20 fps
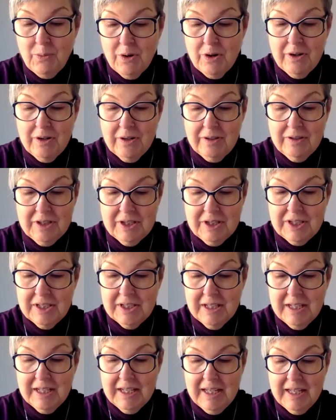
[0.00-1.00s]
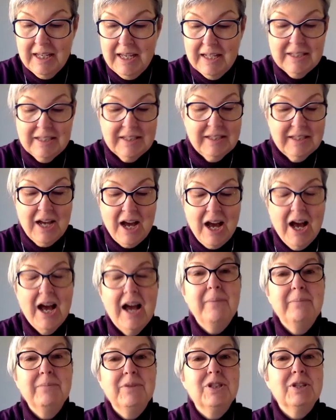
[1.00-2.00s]
words, it is
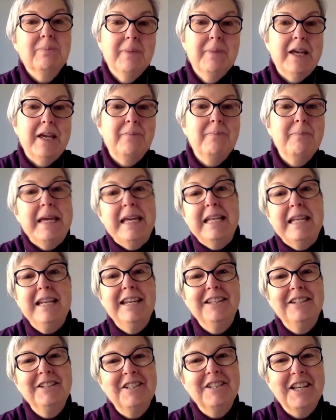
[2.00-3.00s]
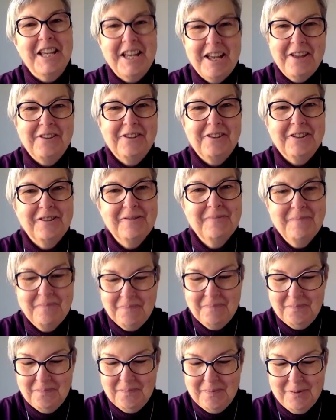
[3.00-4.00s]
time to make meaning together.
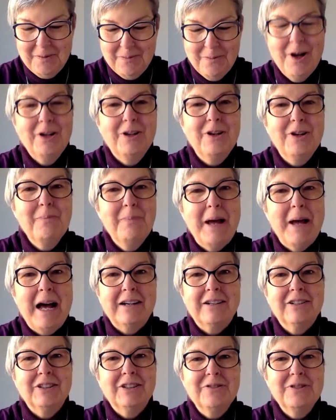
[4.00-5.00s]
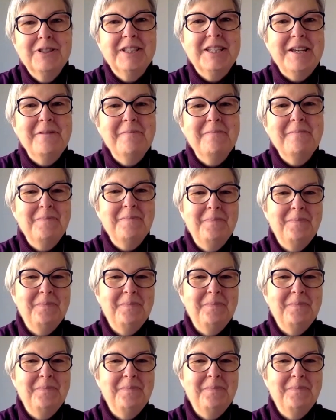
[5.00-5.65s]
Welcome back, Lucy.